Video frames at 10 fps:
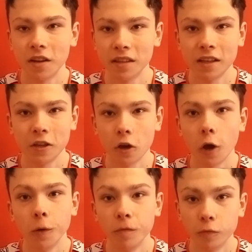I think
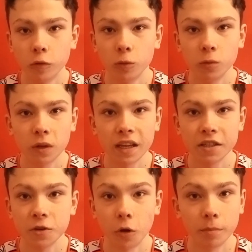overall
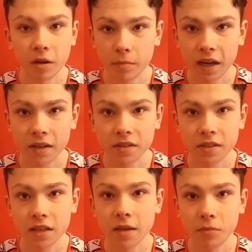it's not been a bad
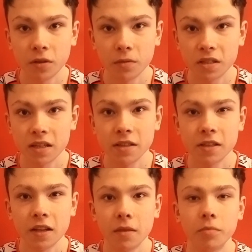debut
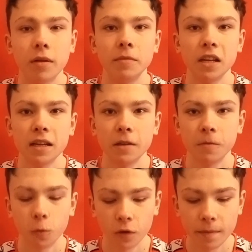season in the Premier League
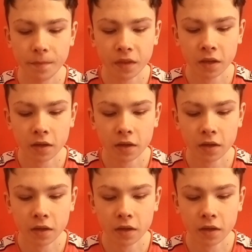for him.